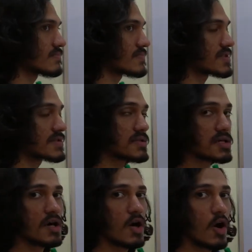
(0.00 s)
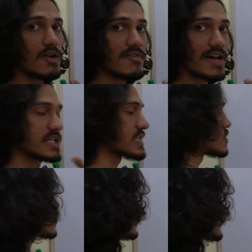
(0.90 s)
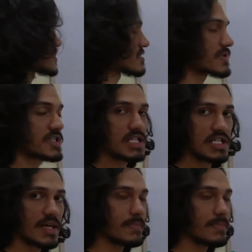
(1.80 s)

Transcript: This is a olfactory neuron which is present in the